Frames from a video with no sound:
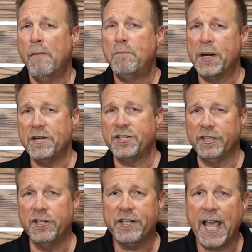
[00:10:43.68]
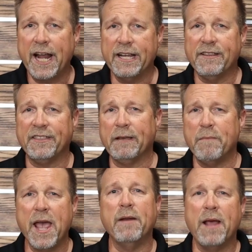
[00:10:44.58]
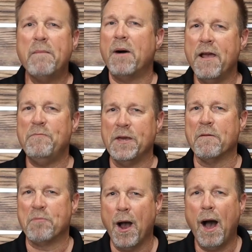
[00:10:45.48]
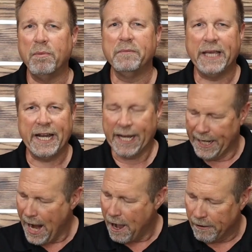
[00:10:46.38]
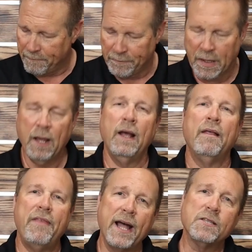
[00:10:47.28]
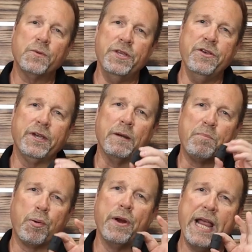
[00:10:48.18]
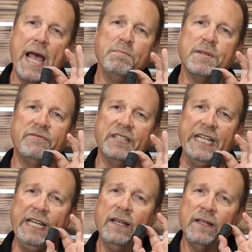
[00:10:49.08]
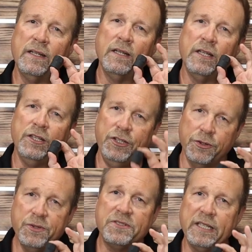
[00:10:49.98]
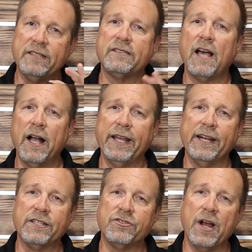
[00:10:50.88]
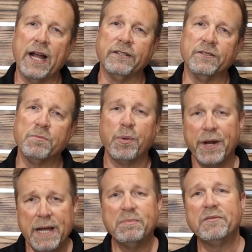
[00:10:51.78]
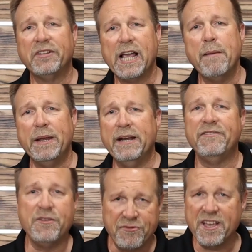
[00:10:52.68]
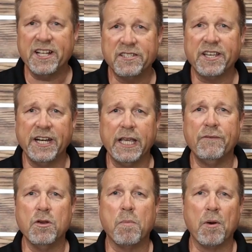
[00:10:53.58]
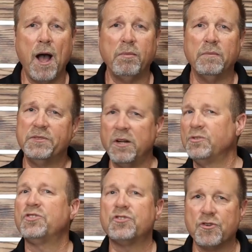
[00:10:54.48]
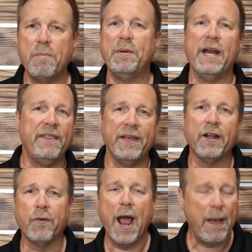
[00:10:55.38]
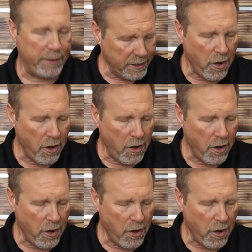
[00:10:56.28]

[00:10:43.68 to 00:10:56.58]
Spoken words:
But as you look at it, you think, man, that might be a problem getting it out. That's when you can preemptively use these socket extractors. Preemptively, I mean, if you think it's going to give you a problem, don't strip it and then grab it.